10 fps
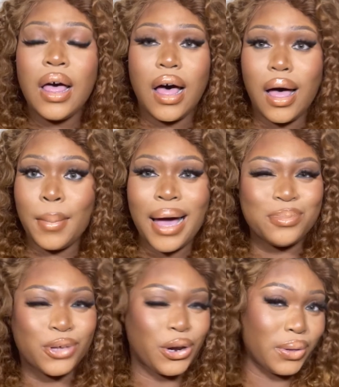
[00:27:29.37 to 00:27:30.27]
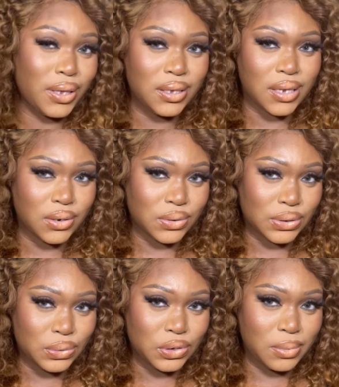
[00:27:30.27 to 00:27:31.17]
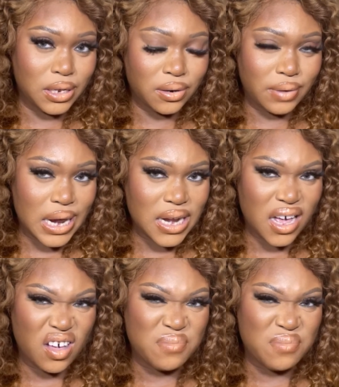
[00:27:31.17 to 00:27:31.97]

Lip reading: I'm currently not on social media right now.